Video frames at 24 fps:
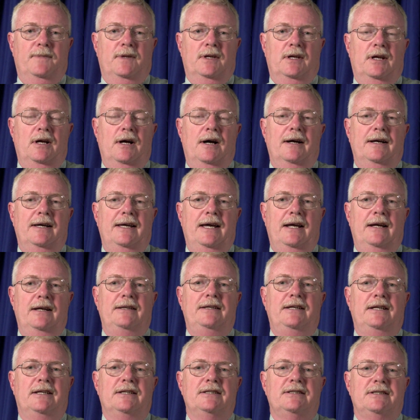In Cott County,
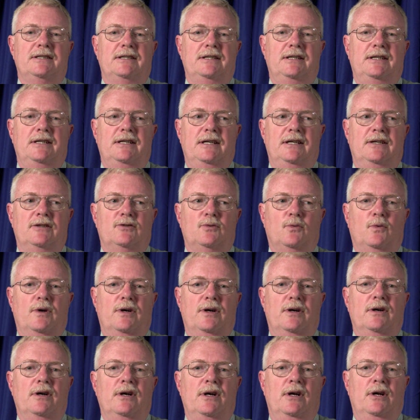Tennessee is
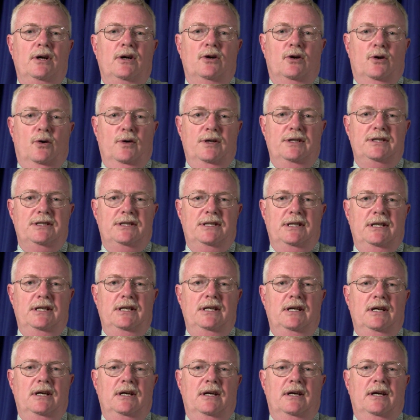where
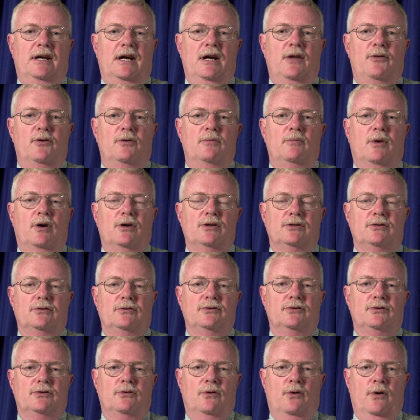Christy, Catherine
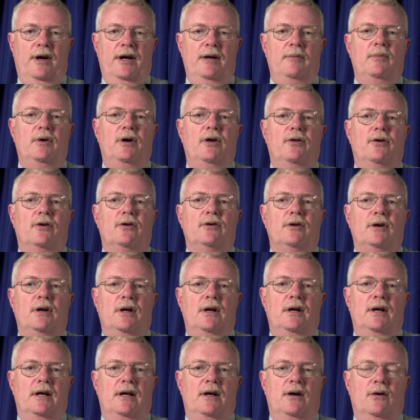Marshall's grandmother,
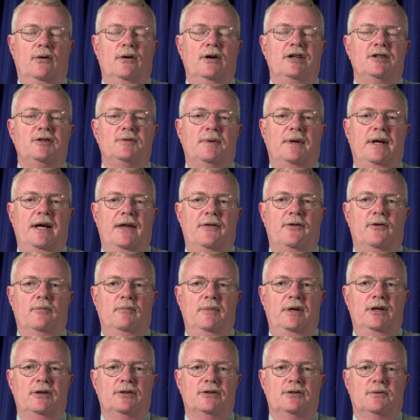and her husband had their
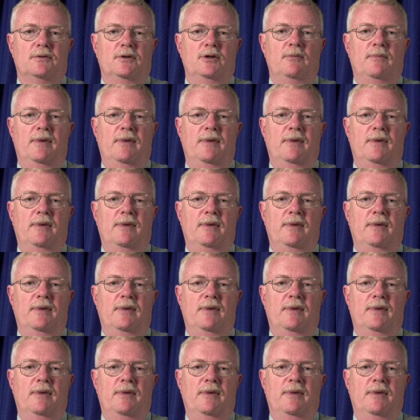ministry.